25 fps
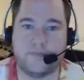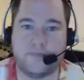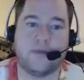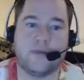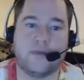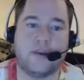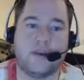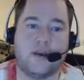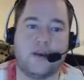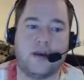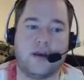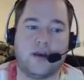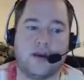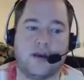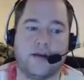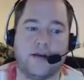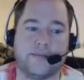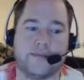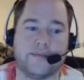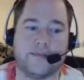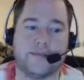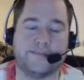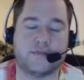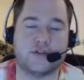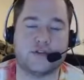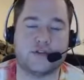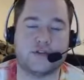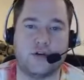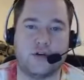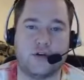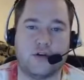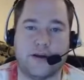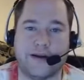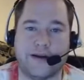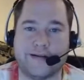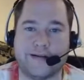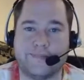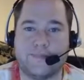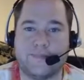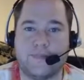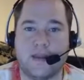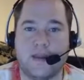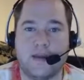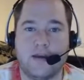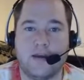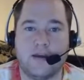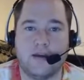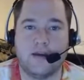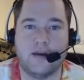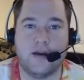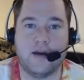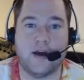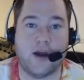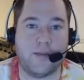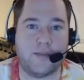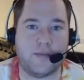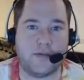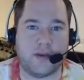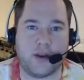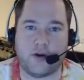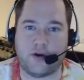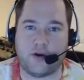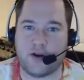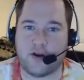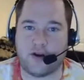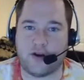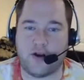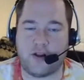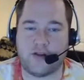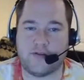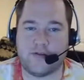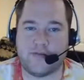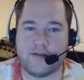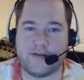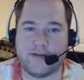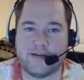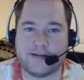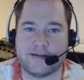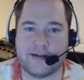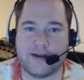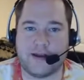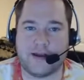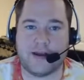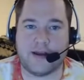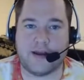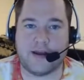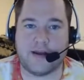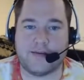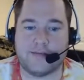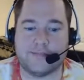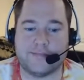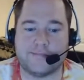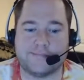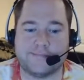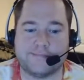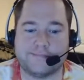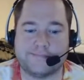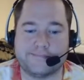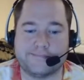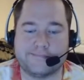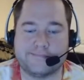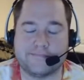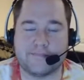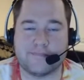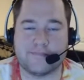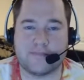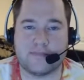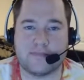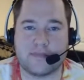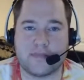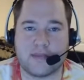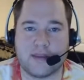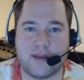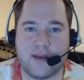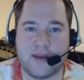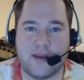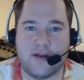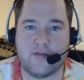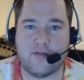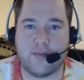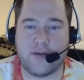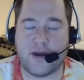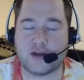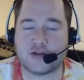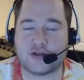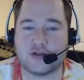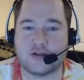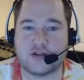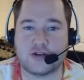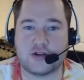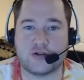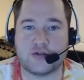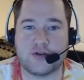I'm Darian Oliphant. I have a bachelor's degree in